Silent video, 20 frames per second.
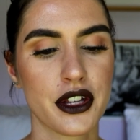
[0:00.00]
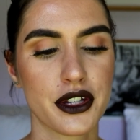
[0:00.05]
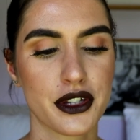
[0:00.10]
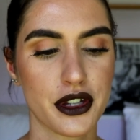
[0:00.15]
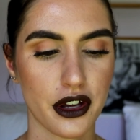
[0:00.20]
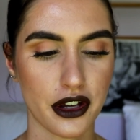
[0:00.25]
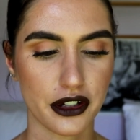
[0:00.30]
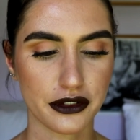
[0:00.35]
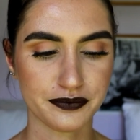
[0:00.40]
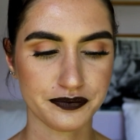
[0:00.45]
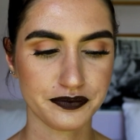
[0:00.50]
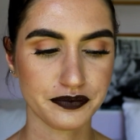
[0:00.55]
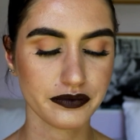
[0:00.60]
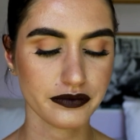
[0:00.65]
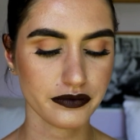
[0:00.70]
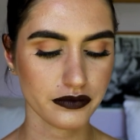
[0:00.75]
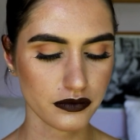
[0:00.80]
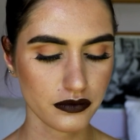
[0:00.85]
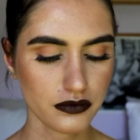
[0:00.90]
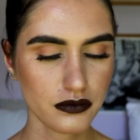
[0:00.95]
So
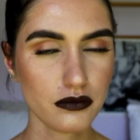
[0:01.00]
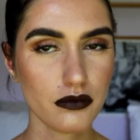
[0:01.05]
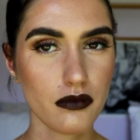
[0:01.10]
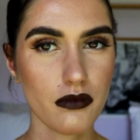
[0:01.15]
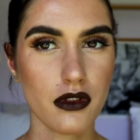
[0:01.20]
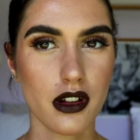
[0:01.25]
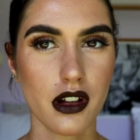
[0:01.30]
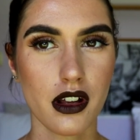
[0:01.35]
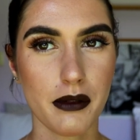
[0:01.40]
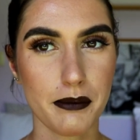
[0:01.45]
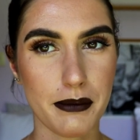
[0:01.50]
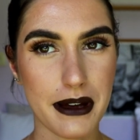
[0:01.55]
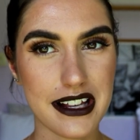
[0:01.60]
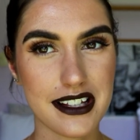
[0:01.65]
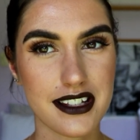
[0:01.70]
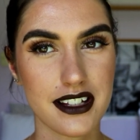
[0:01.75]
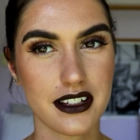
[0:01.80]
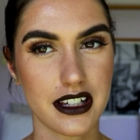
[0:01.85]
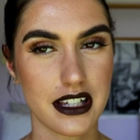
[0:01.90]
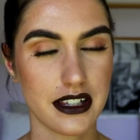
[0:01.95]

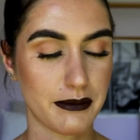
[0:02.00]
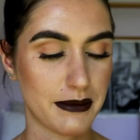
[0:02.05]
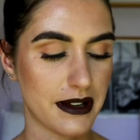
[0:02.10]
basically the